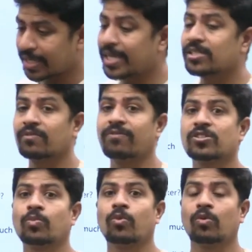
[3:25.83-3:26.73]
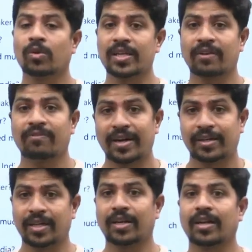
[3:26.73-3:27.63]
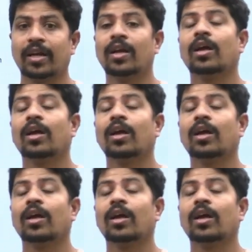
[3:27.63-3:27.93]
Yes, first pole to clear factor.